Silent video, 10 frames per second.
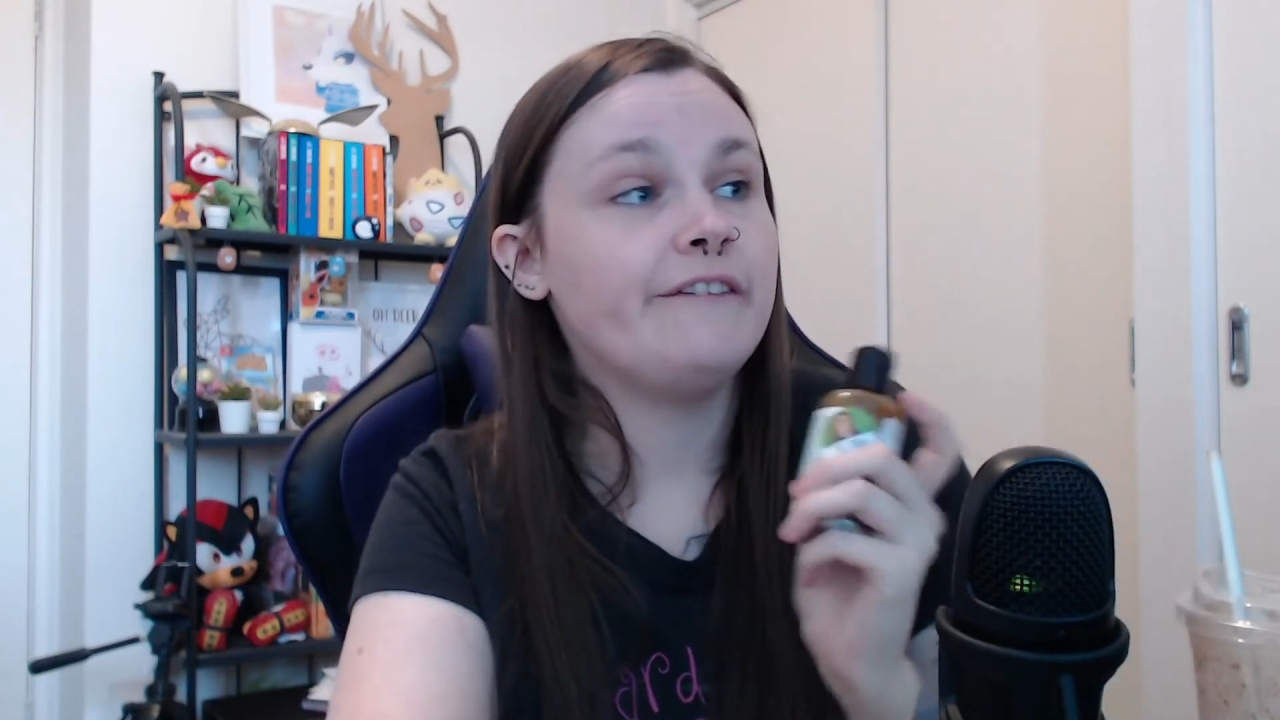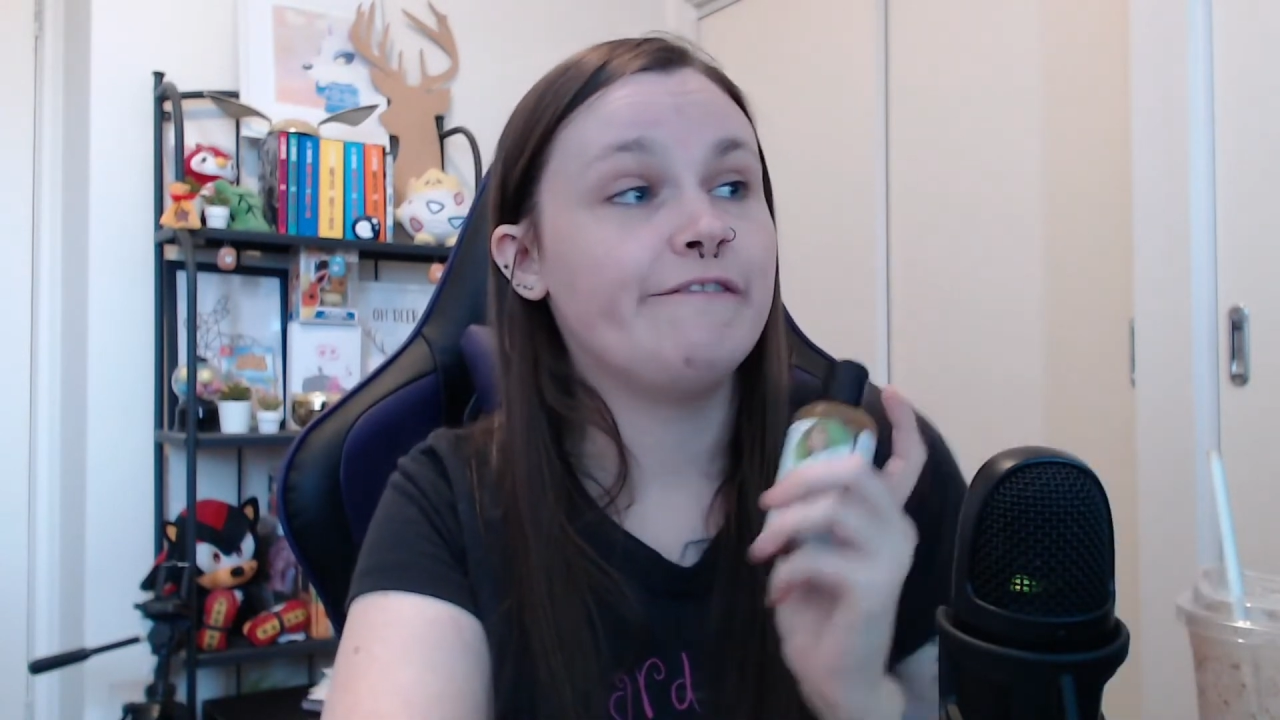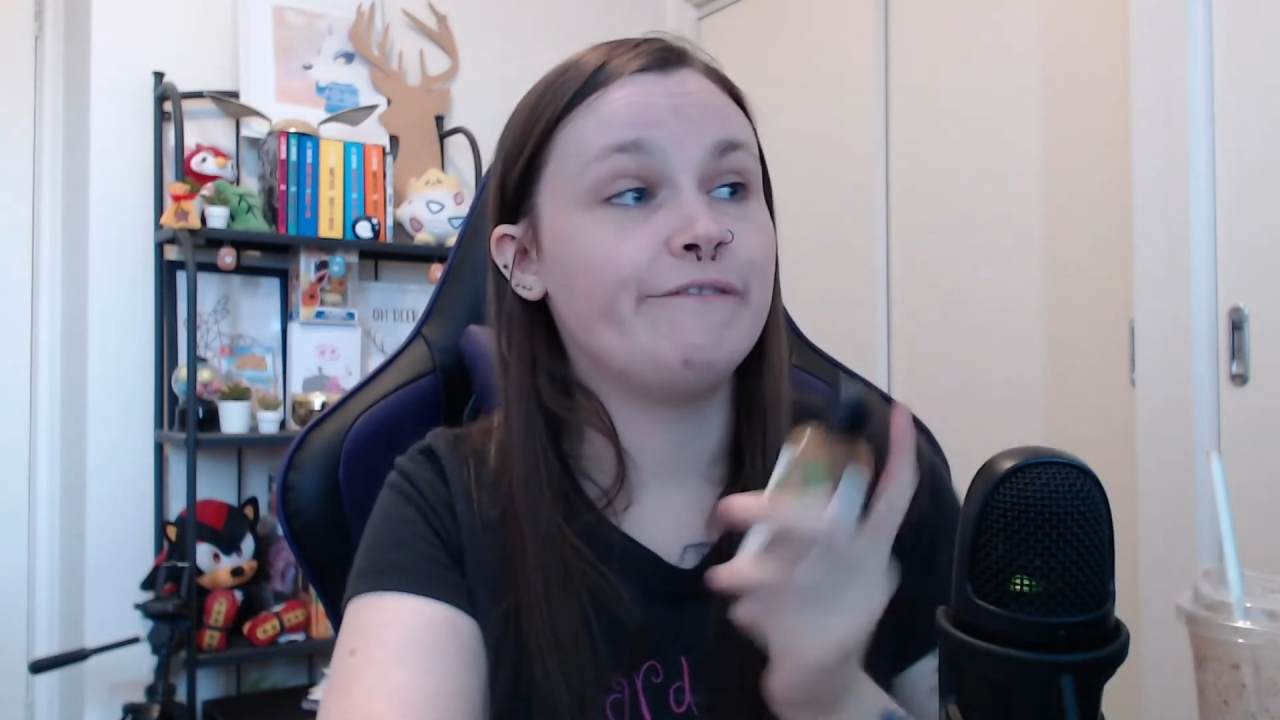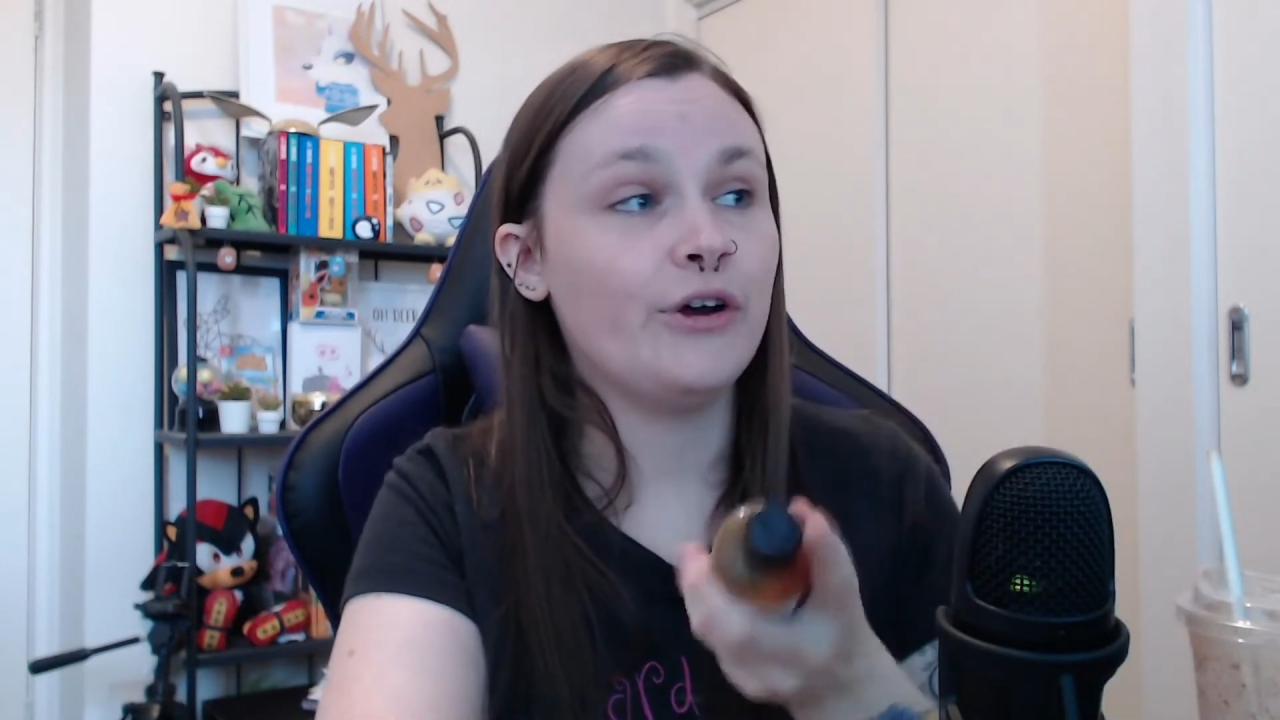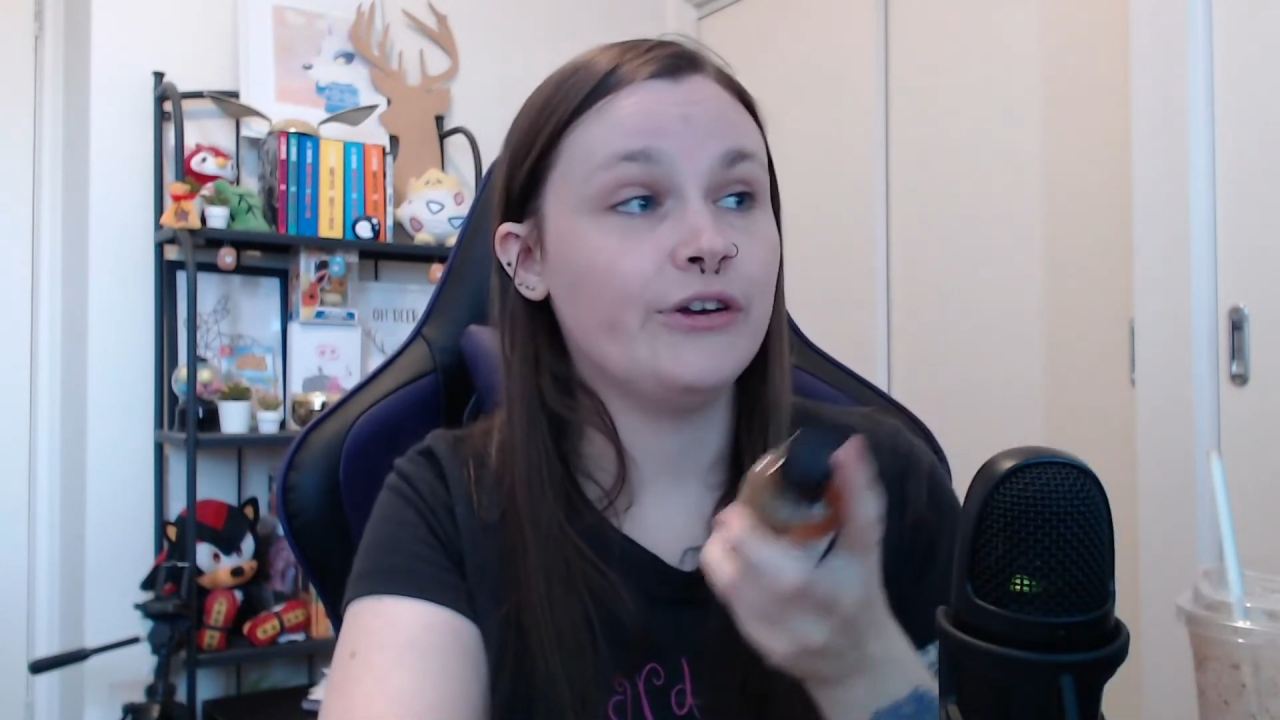
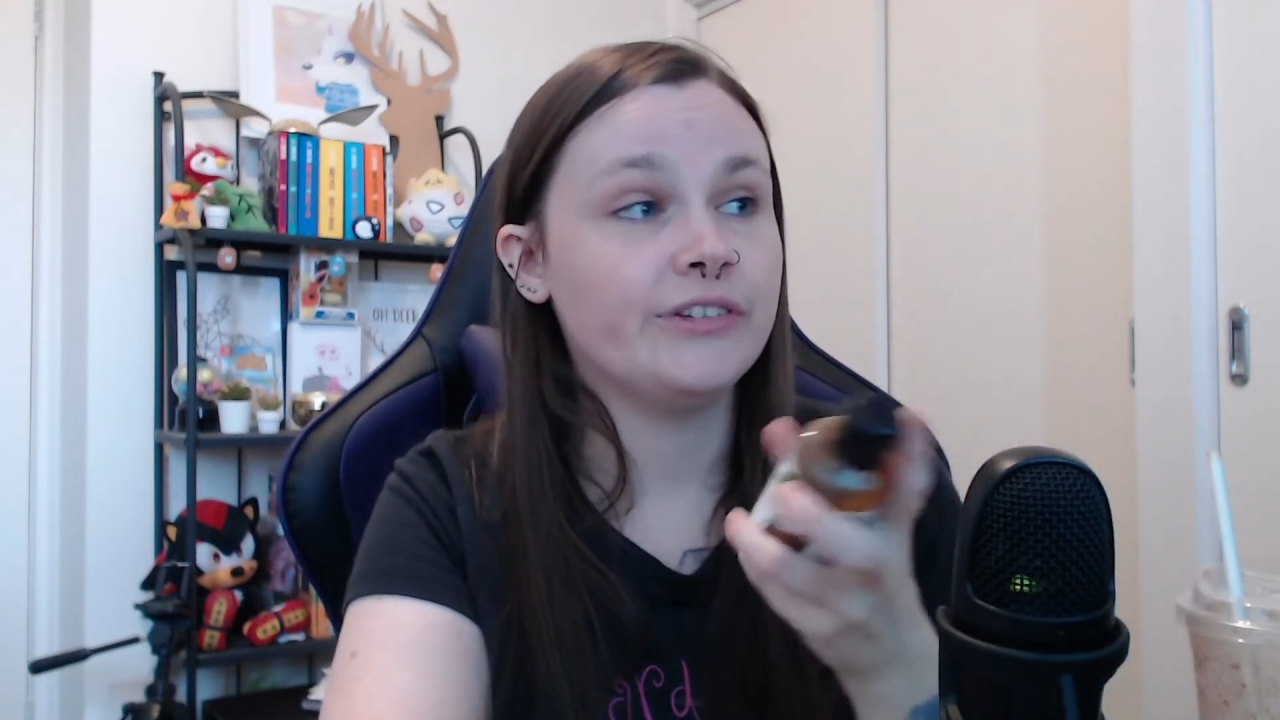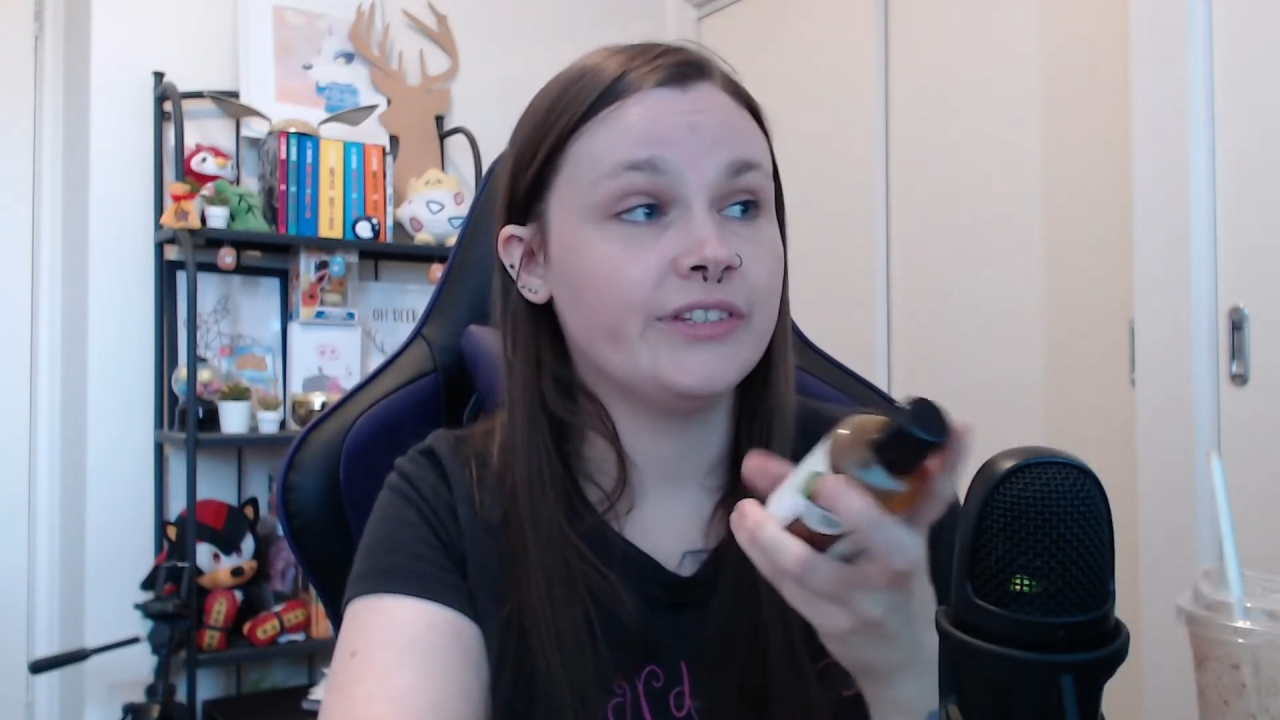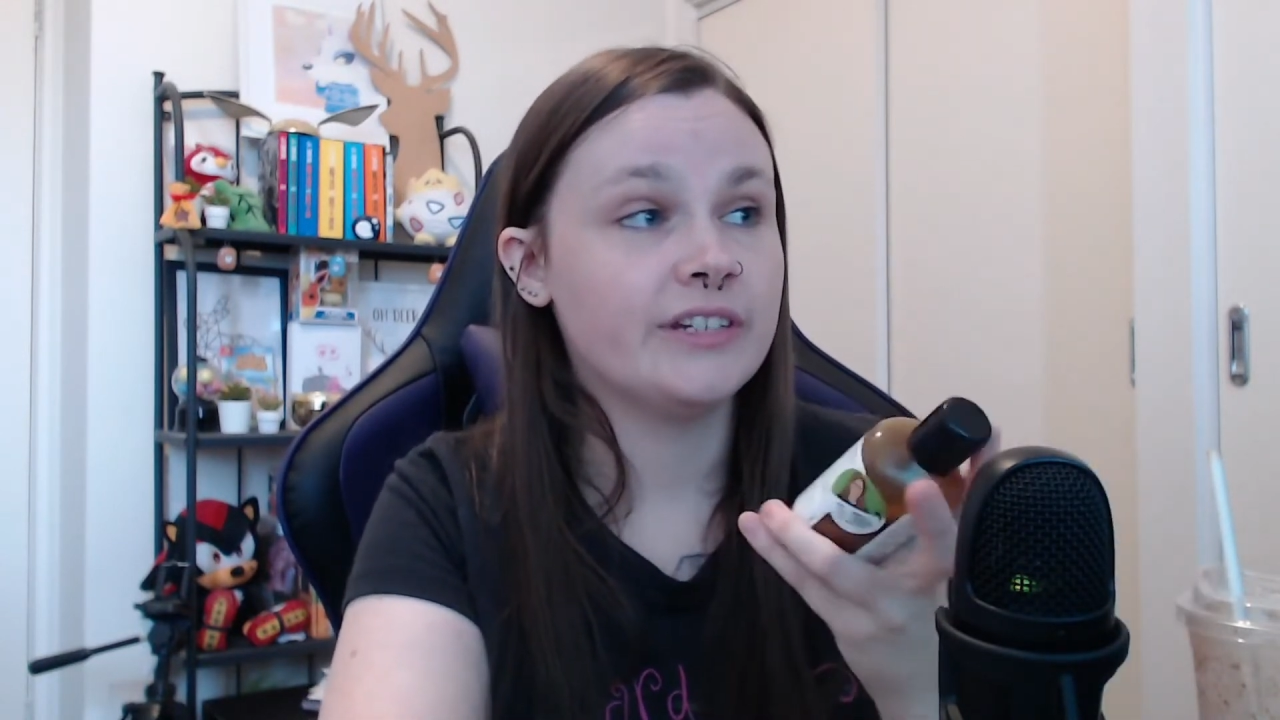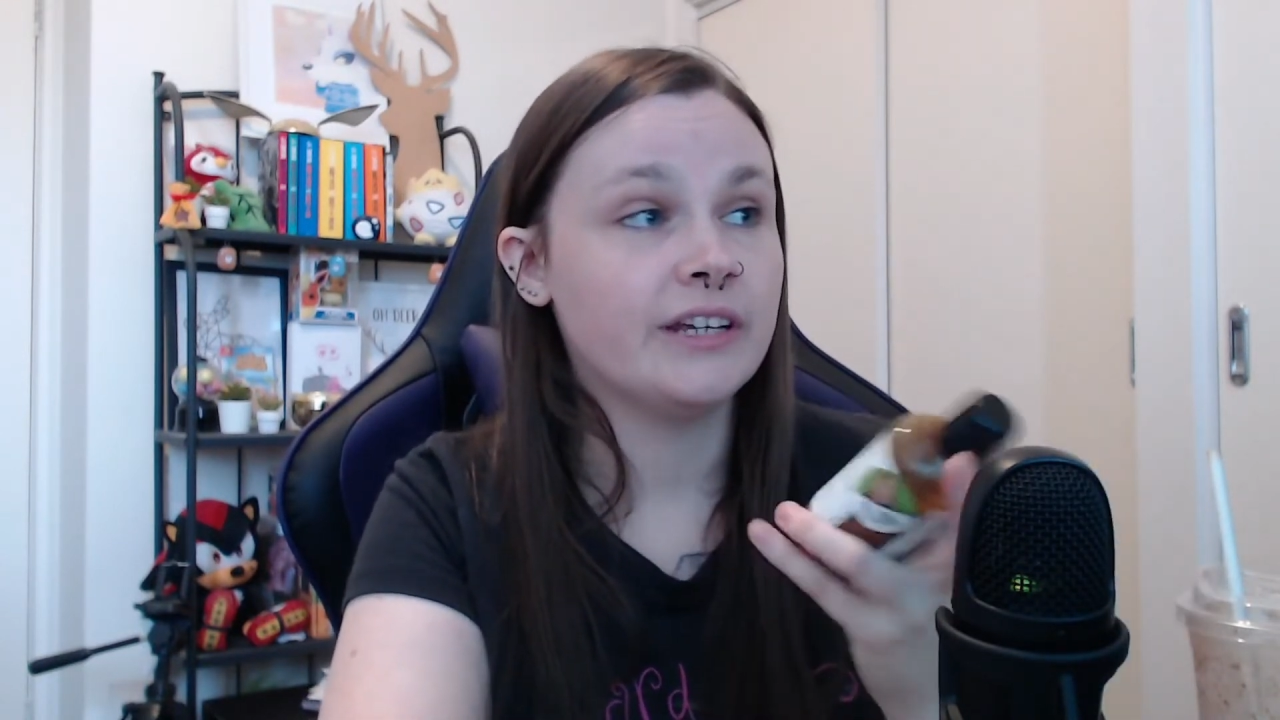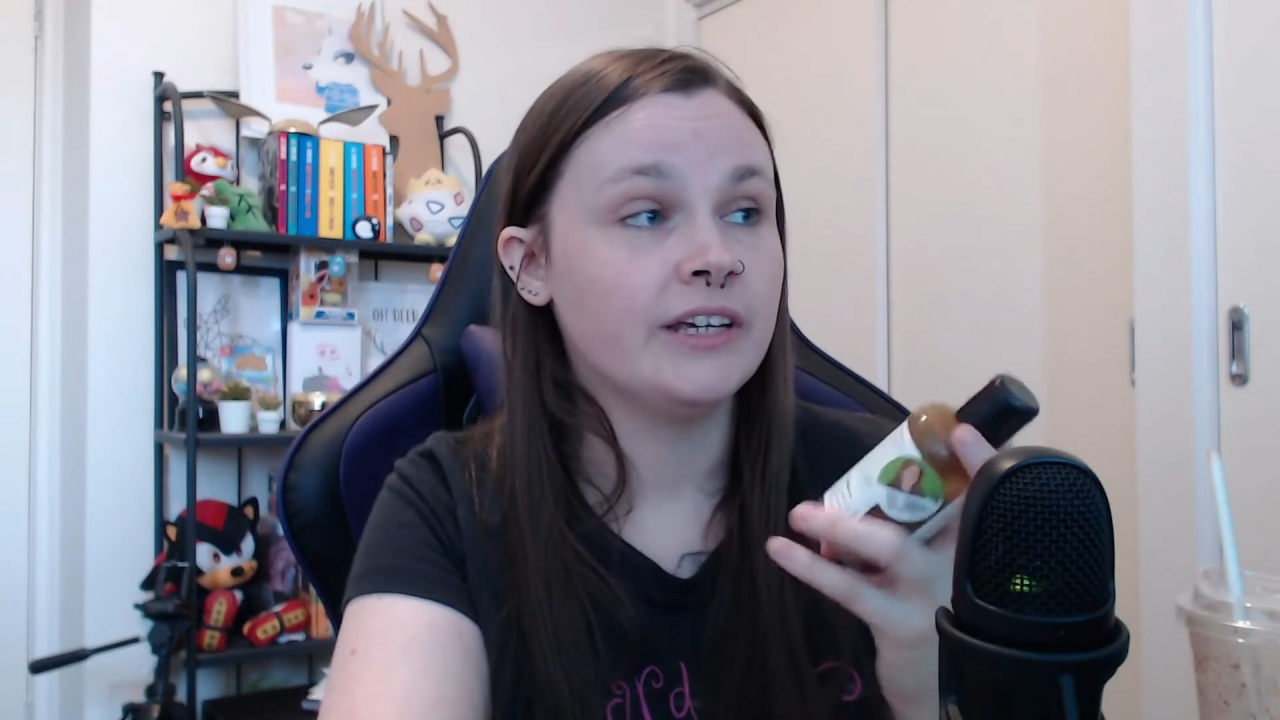
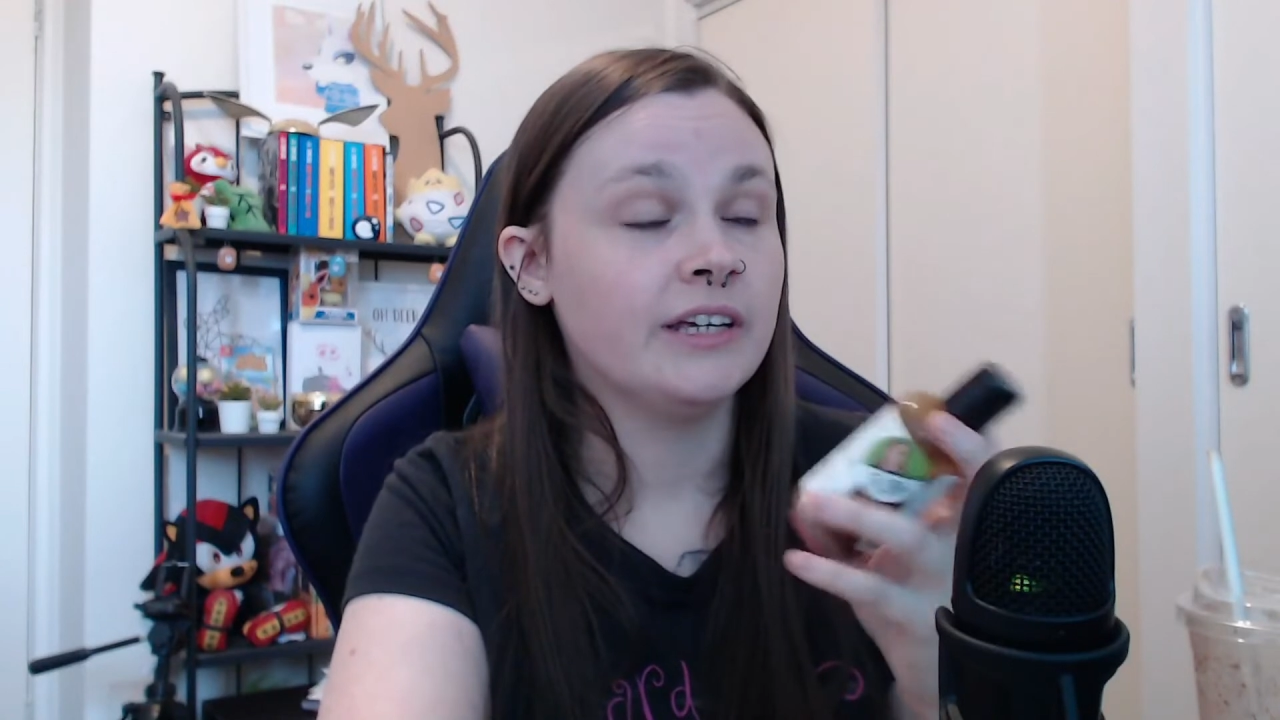first